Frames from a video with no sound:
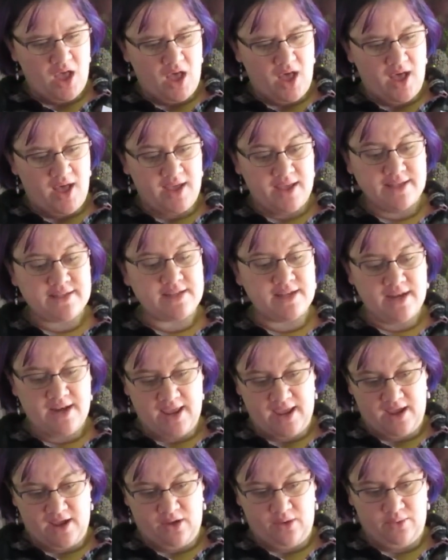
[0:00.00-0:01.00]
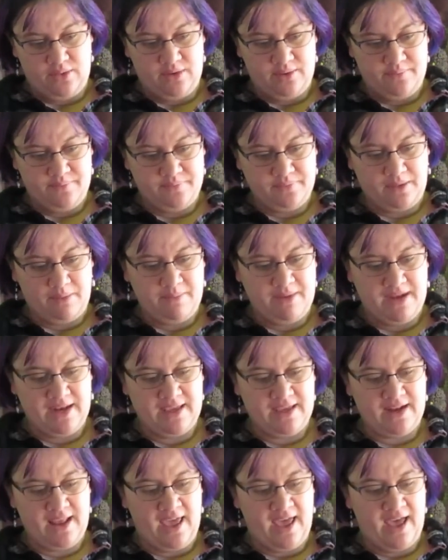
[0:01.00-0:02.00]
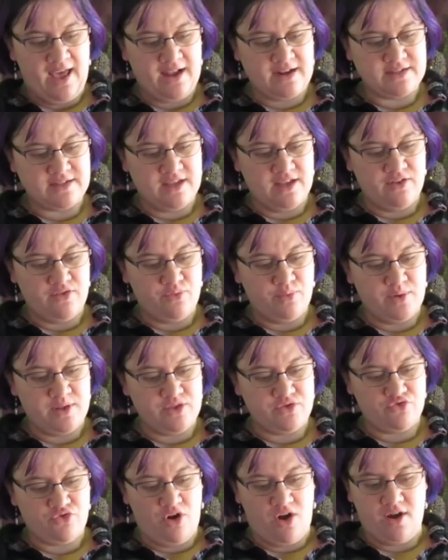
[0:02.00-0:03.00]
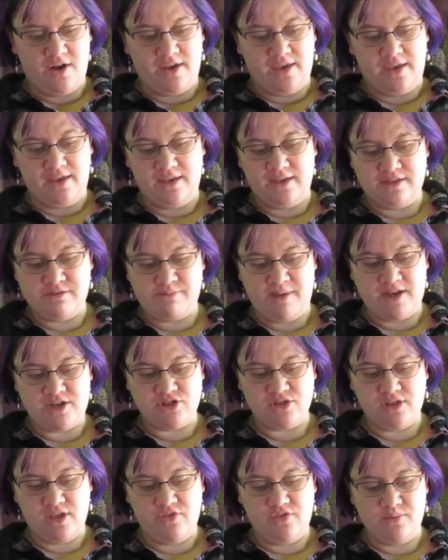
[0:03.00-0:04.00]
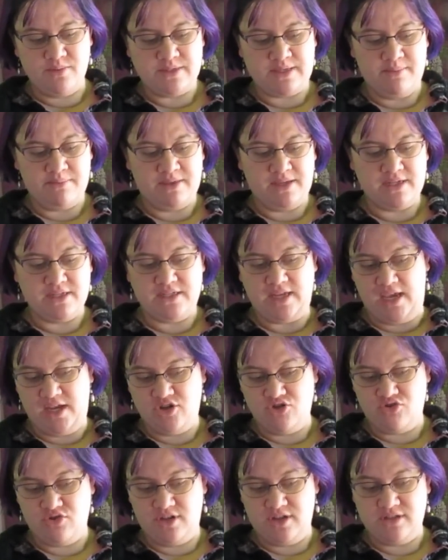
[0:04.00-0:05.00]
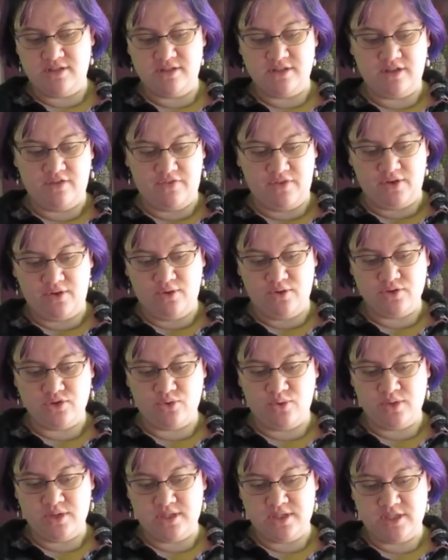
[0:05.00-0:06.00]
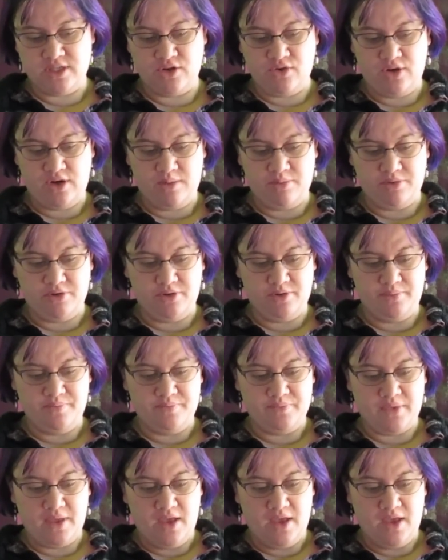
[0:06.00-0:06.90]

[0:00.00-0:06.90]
uh, is a noun meaning an act of withdrawing, especially from something dangerous, difficult, or disagreeable.